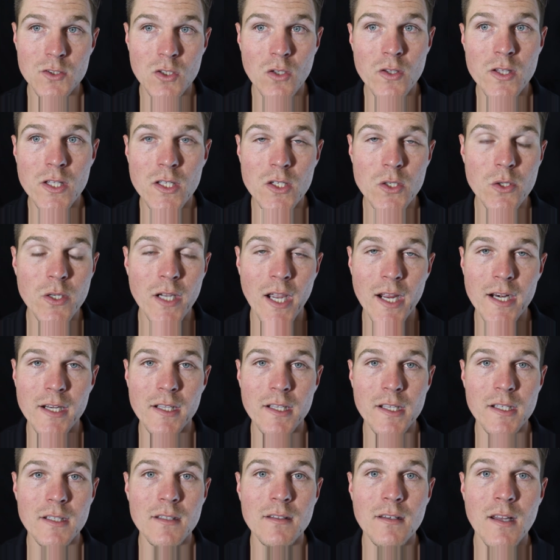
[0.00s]
so that you kind
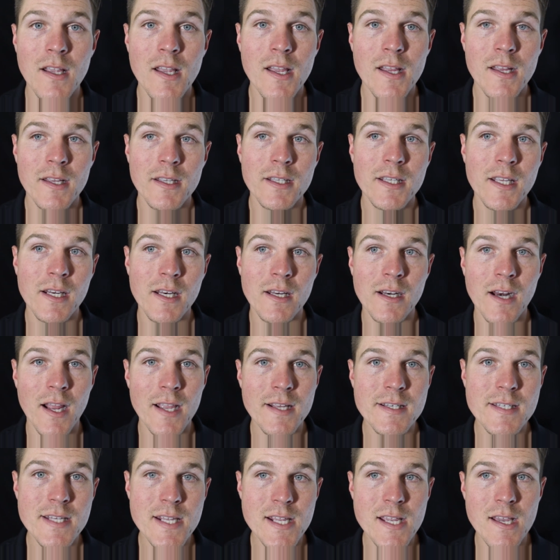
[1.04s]
of can get an
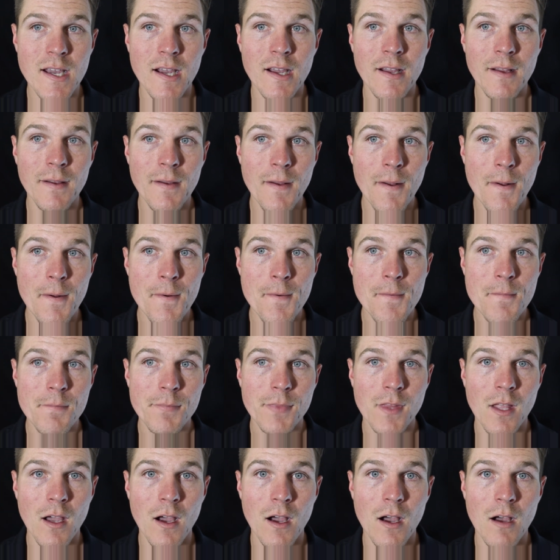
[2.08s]
idea
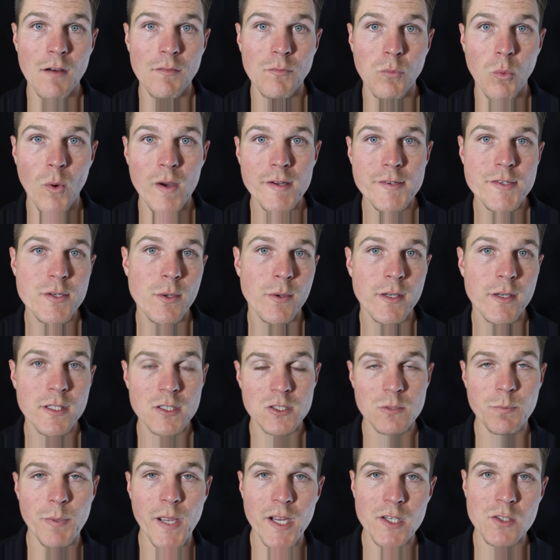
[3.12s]
of what to
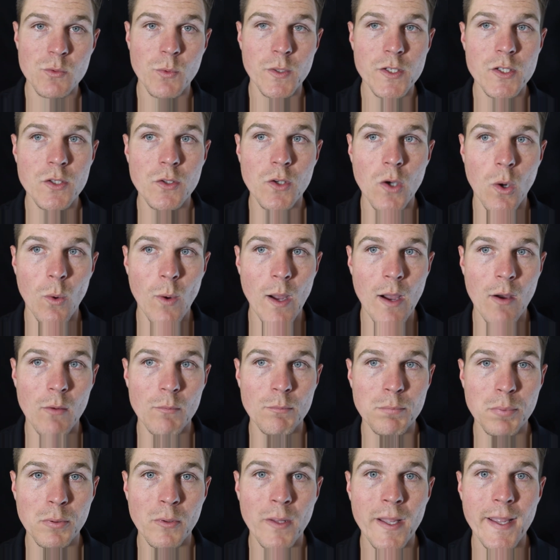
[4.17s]
expect when you go out
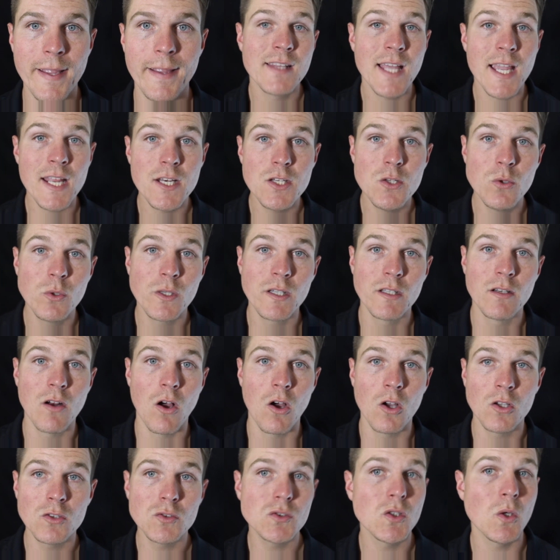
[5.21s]
and play. Then you can
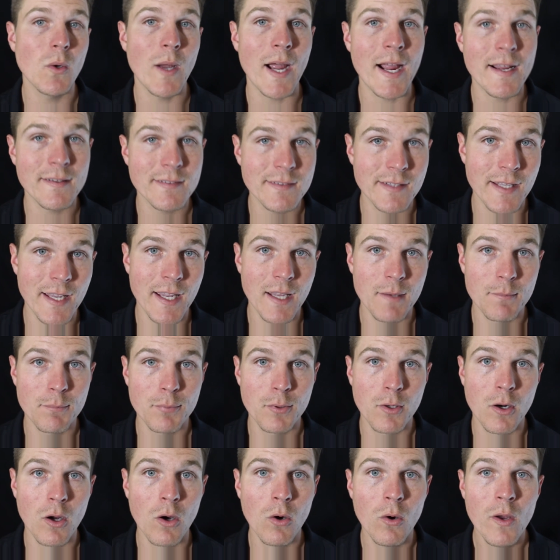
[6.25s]
also ask the head
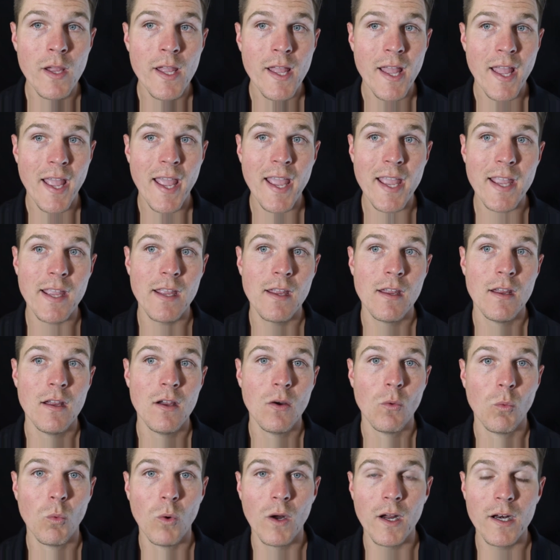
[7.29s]
pro, hey,
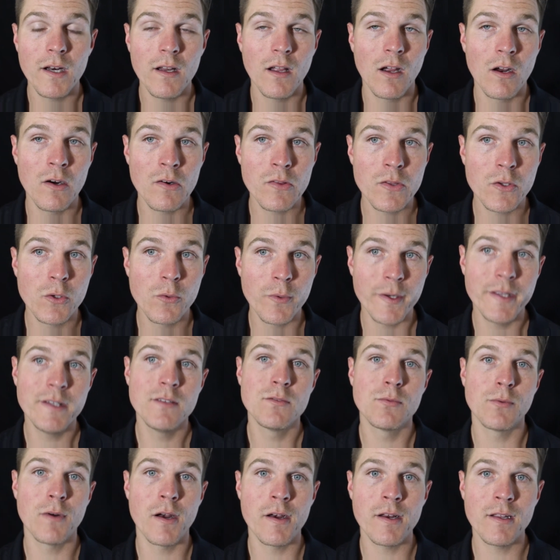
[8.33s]
what are the
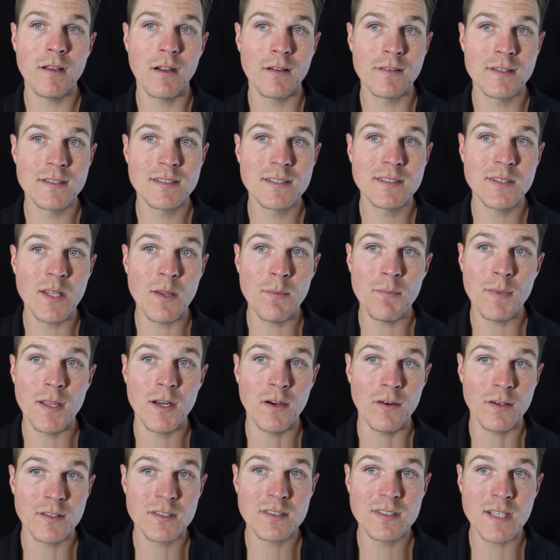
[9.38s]
greens running on the stent
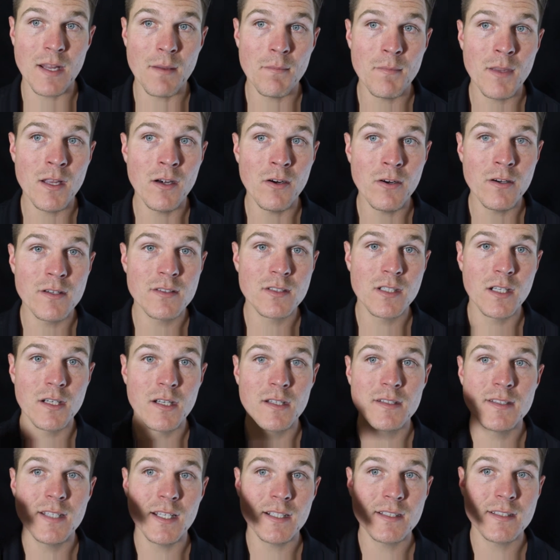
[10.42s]
meter? A stent meter is going
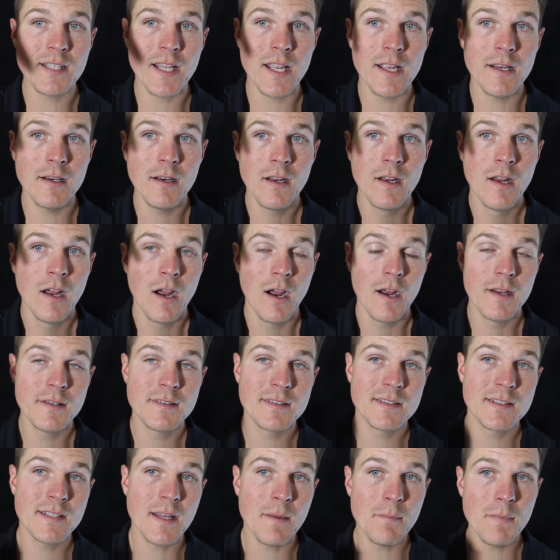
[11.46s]
to dictate, a
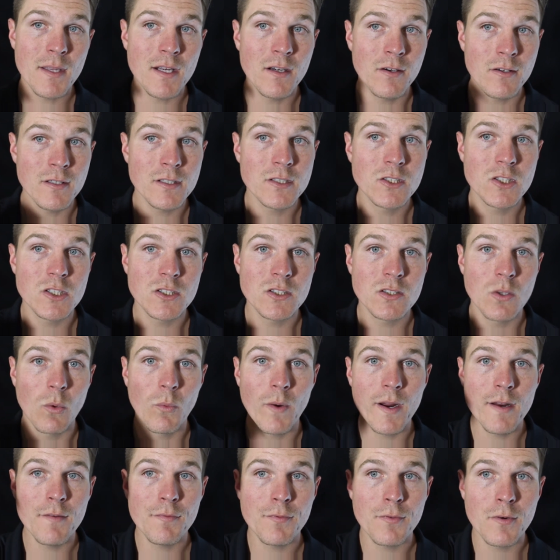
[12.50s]
stent meter is just a
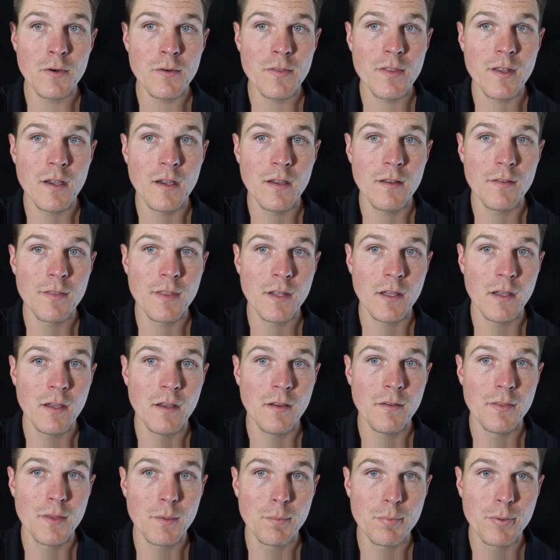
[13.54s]
way for
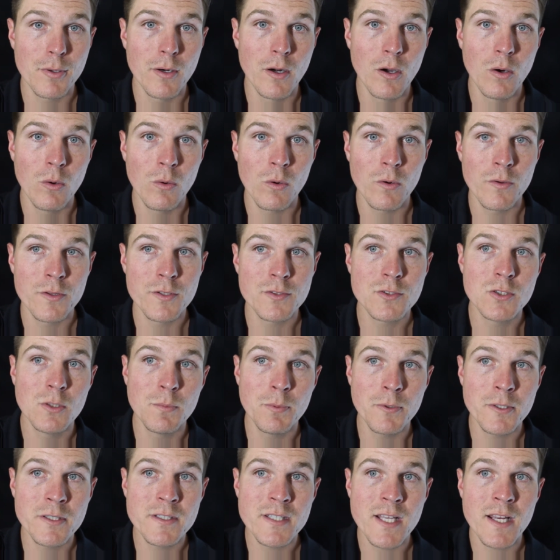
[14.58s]
the pro or the
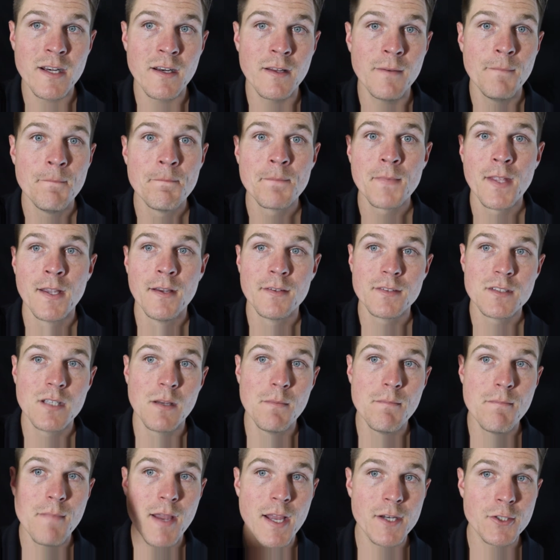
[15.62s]
superintendent
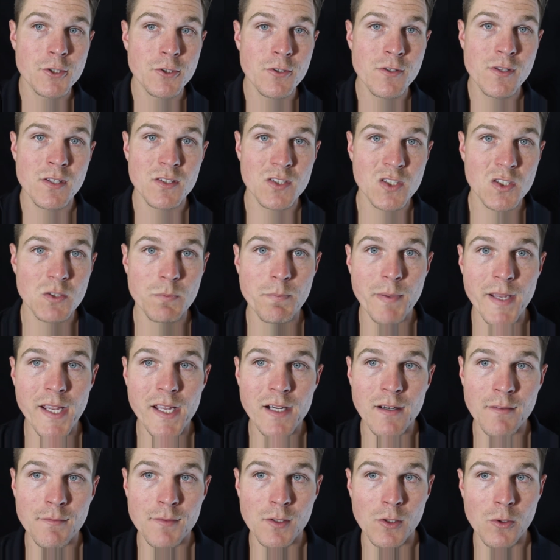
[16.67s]
to measure the
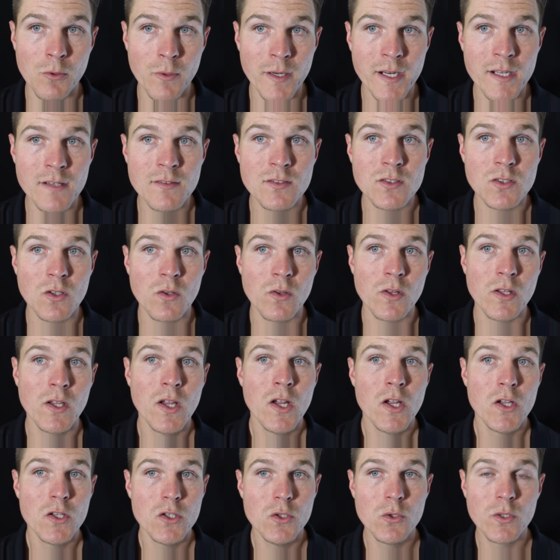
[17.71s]
speed of the greens so that
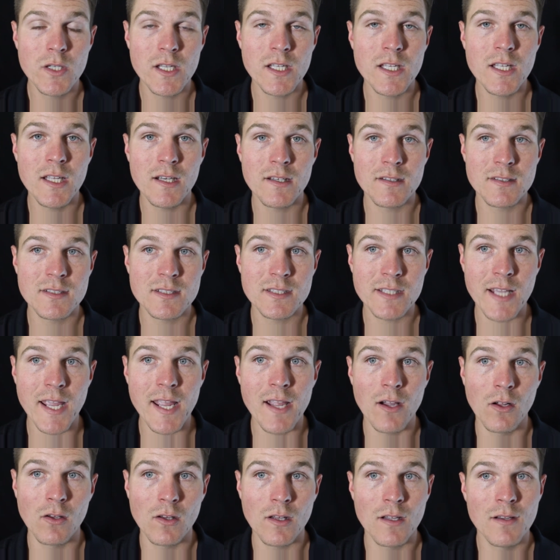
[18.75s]
you can get a
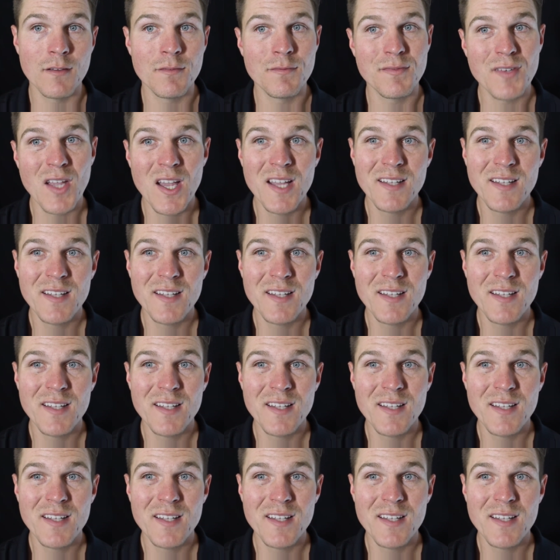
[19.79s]
scale of,